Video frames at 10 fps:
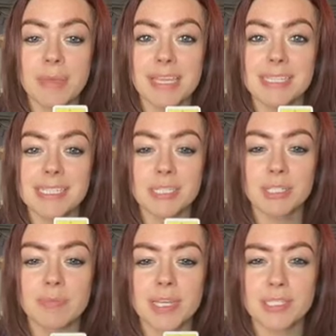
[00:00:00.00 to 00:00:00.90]
a
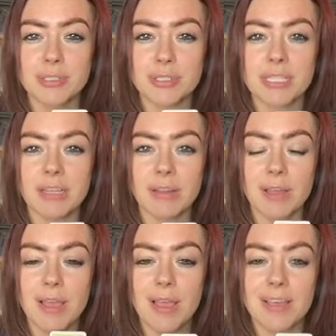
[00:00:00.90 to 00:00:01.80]
decision, because you're still
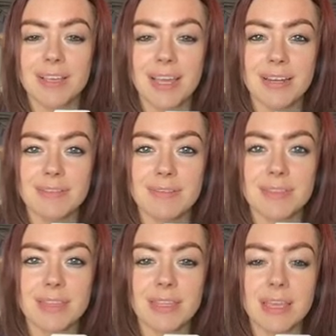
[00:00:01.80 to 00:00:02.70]
kind of
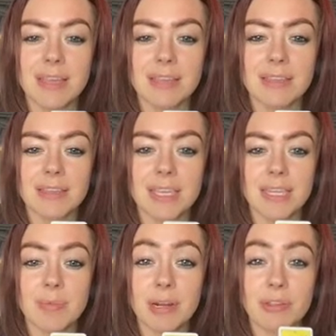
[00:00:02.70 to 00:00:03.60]

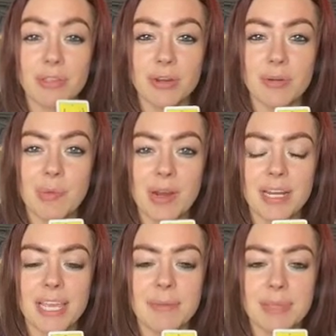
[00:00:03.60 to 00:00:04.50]
thinking about a third
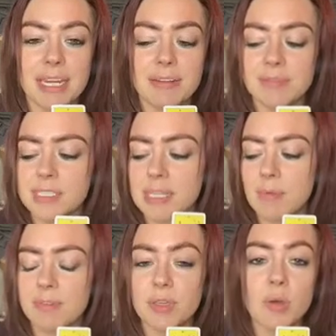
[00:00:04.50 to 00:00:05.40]
party, I'm getting, for some
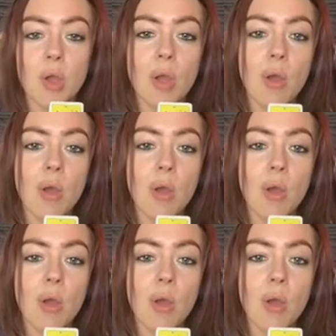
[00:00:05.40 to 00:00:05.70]
of you.